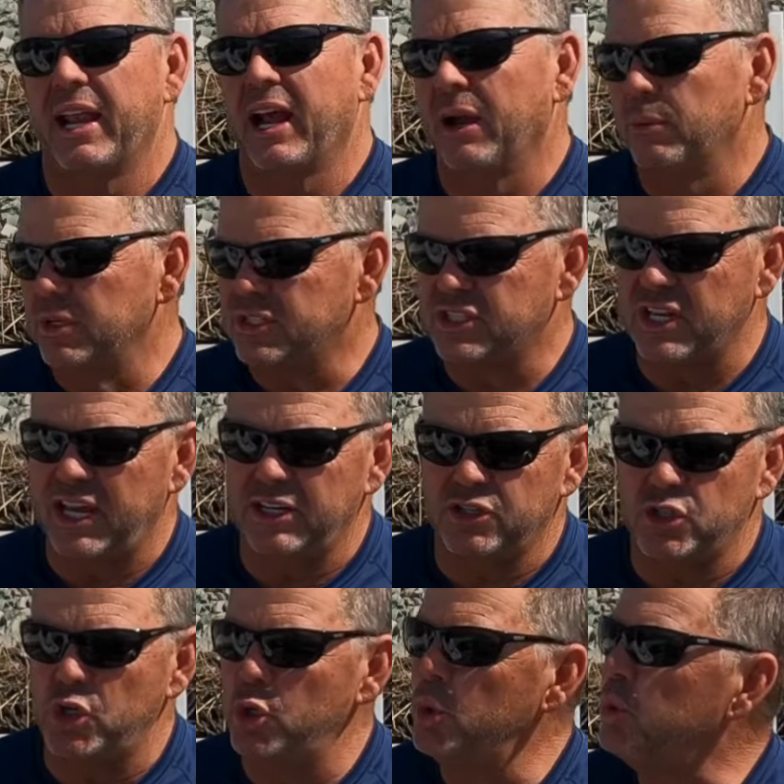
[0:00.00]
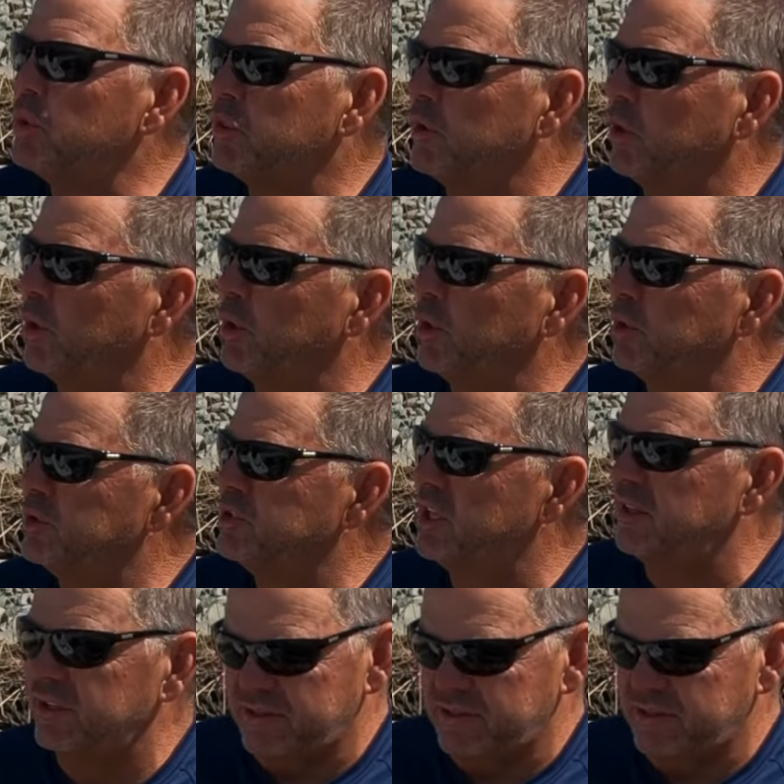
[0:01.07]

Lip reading: I would say 2/3 of the